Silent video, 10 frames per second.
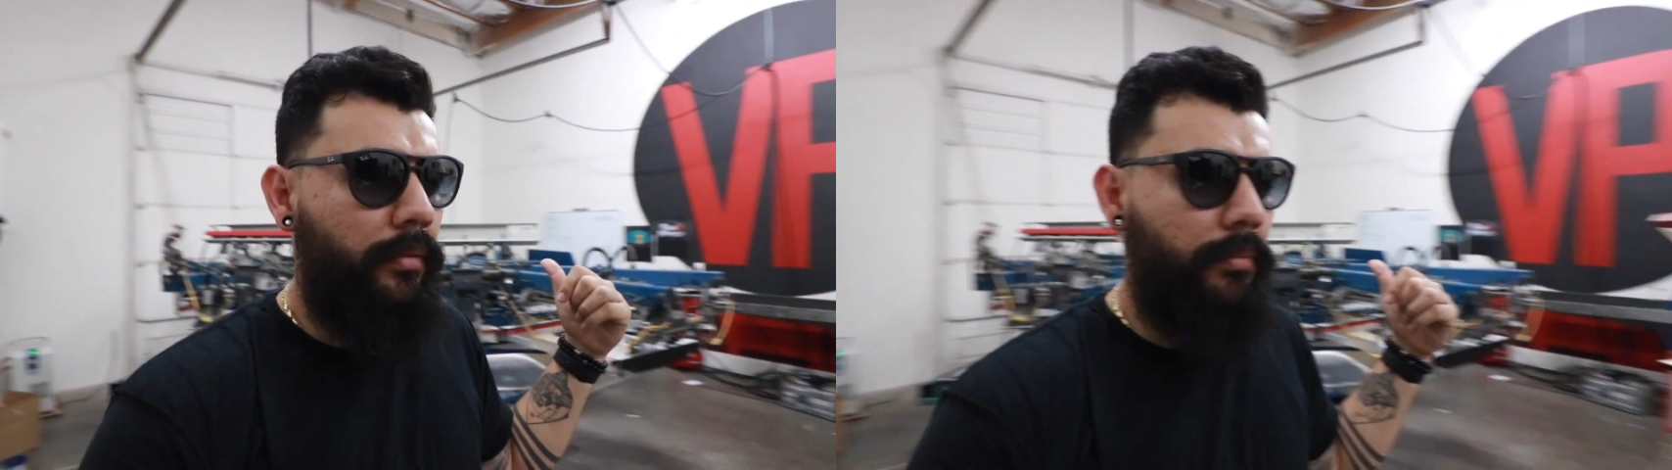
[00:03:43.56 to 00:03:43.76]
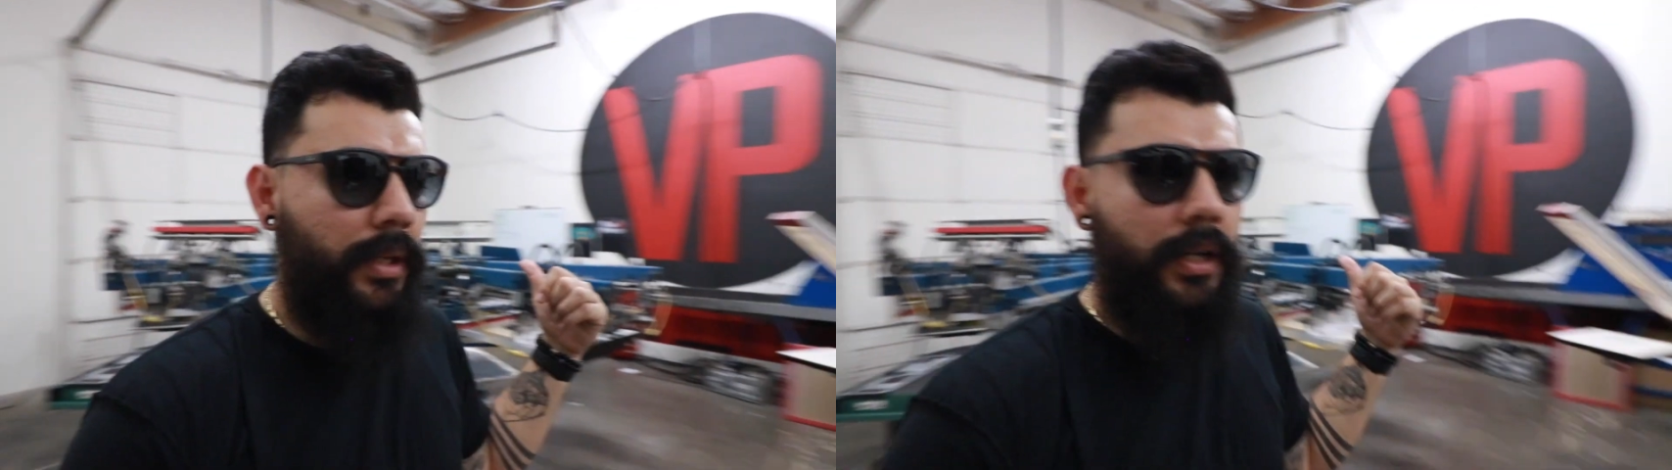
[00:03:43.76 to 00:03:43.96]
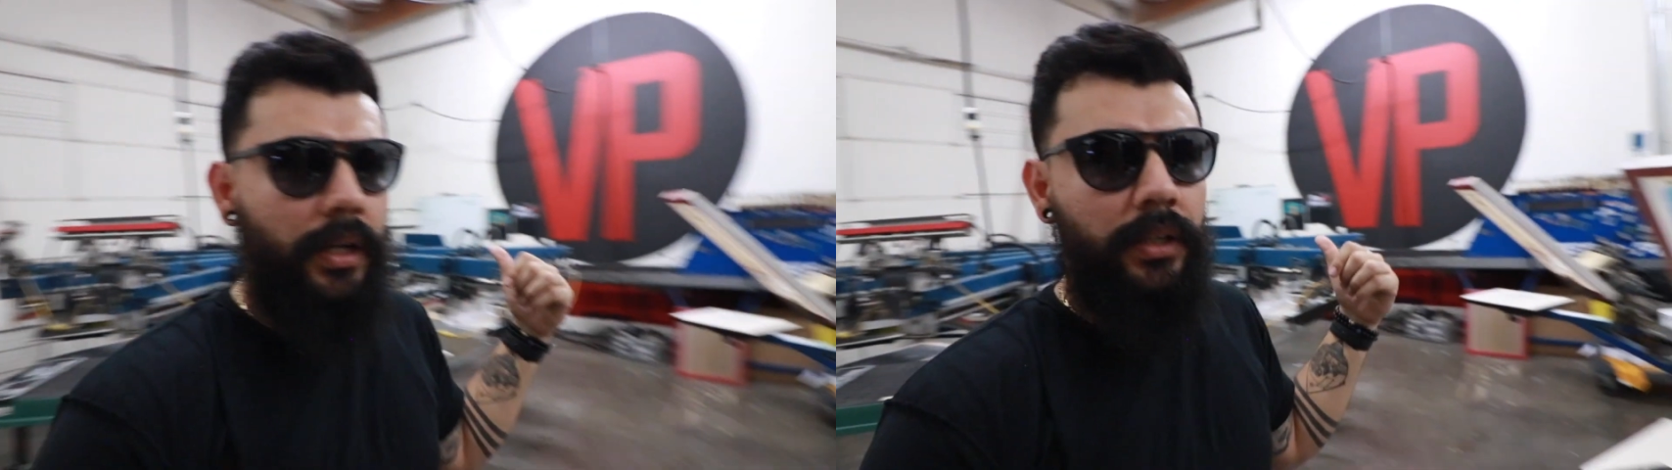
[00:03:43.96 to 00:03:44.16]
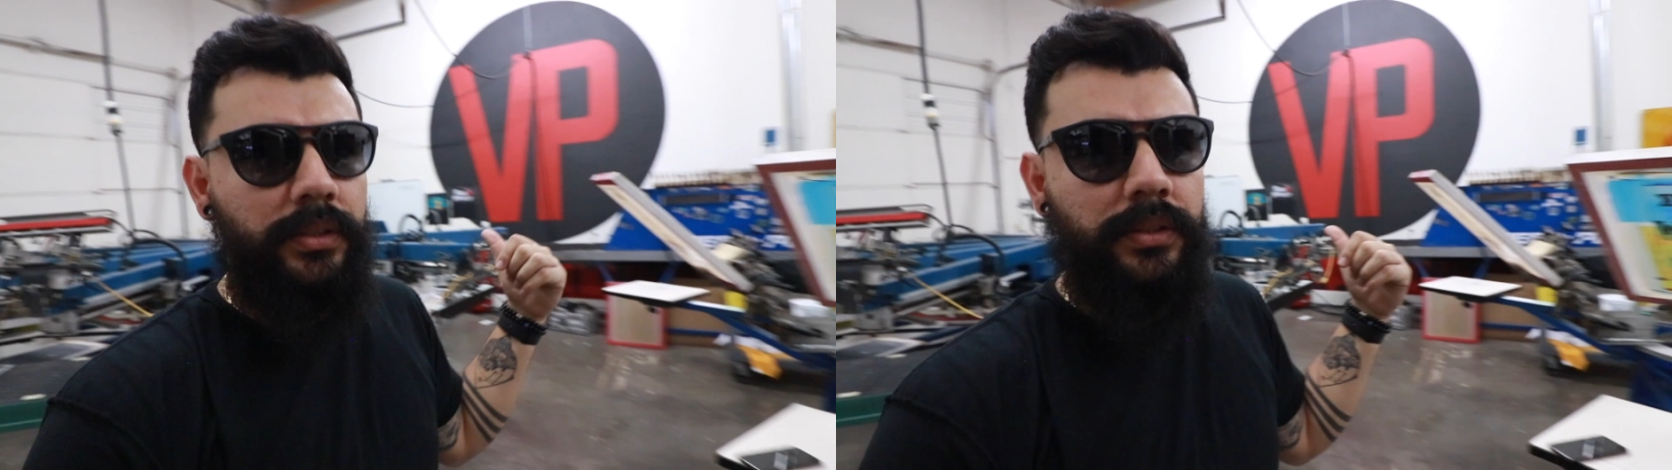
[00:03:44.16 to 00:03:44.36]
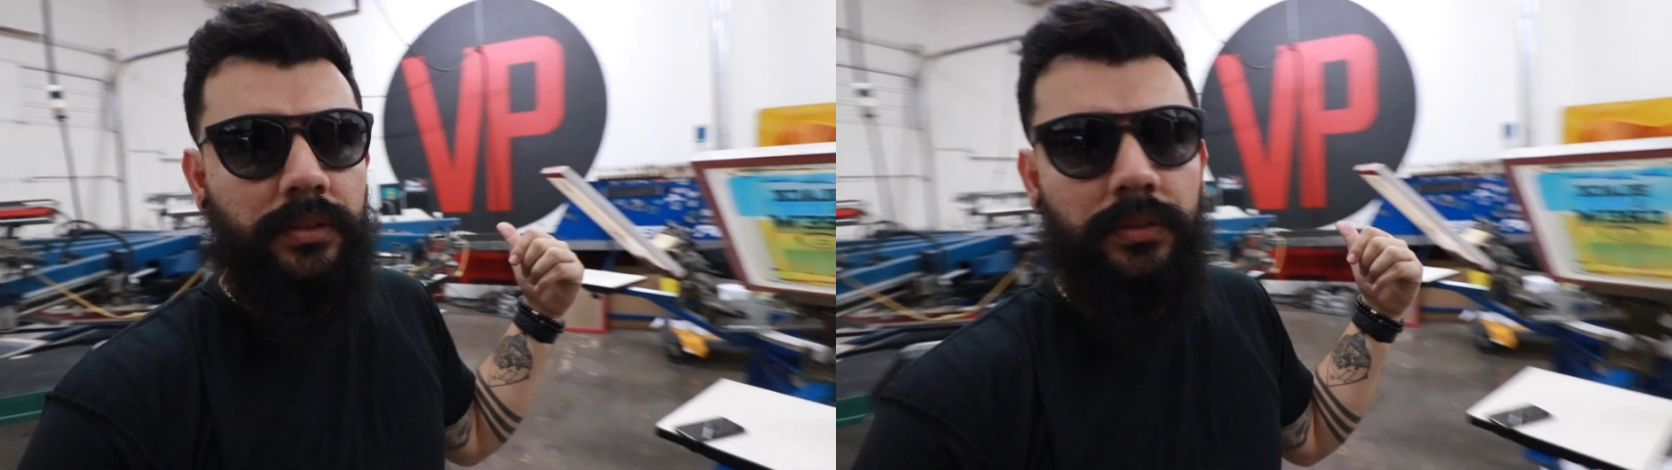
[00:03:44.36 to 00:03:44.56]
because
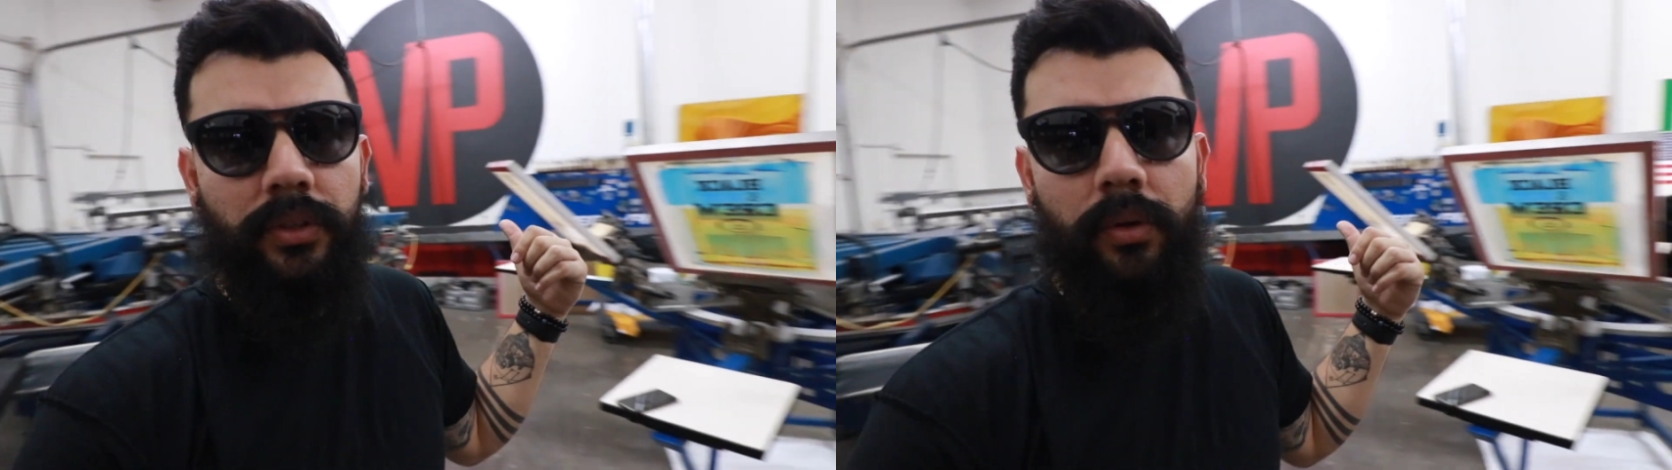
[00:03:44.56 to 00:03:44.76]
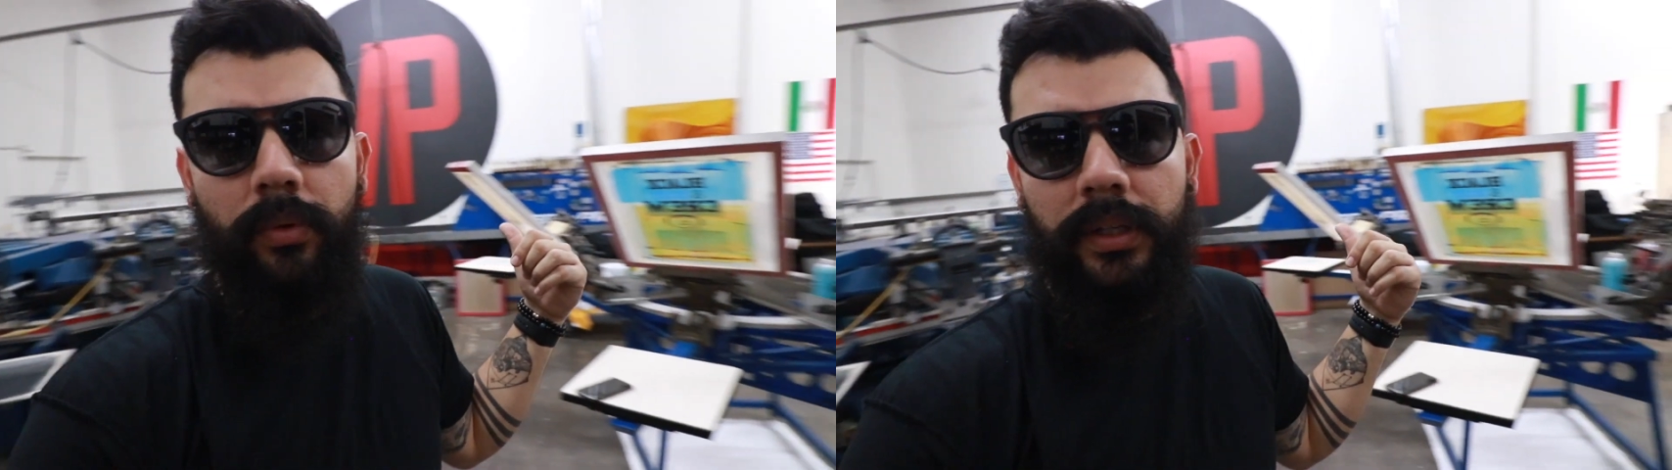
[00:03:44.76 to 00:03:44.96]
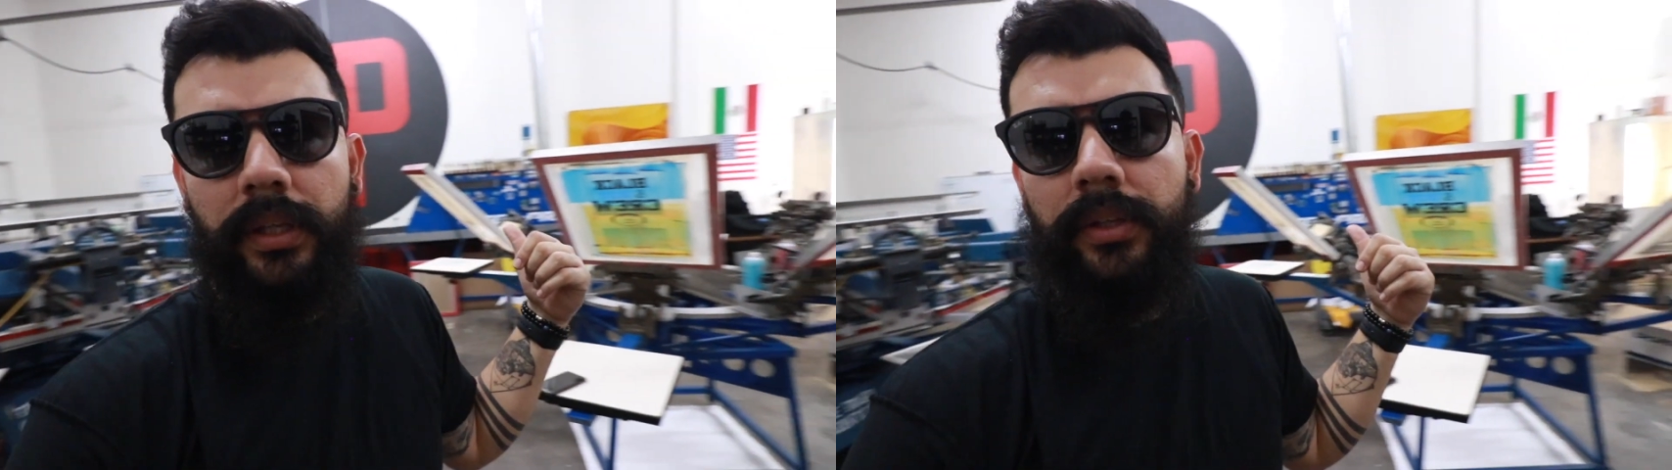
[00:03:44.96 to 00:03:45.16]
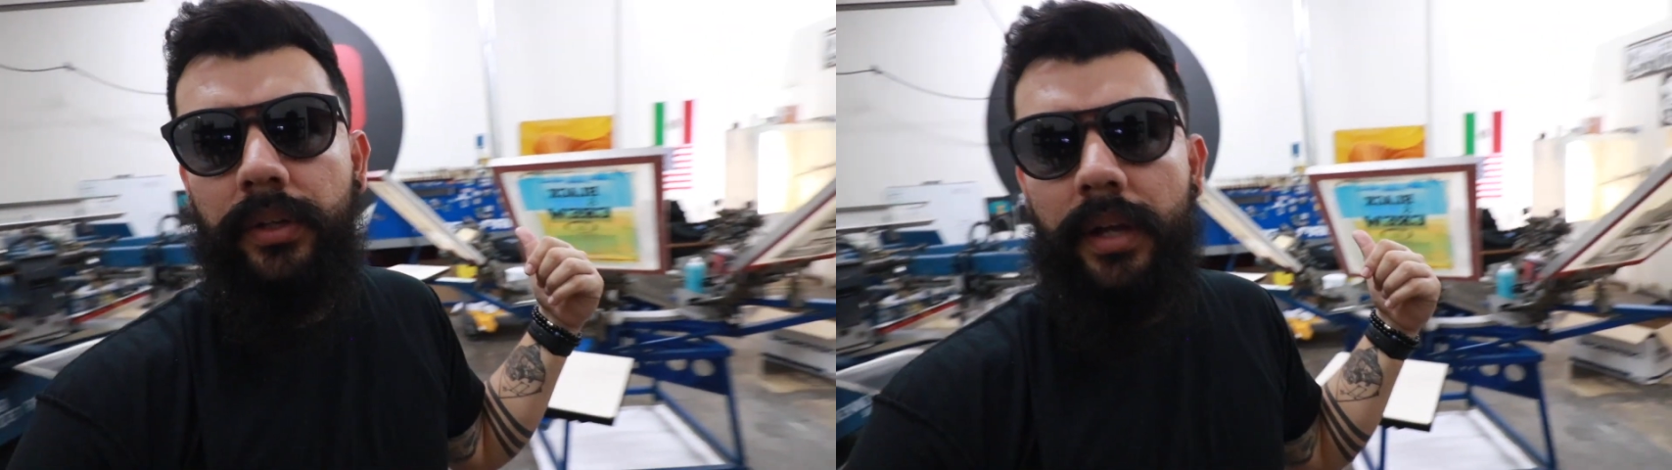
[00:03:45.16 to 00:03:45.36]
you don't want to kill your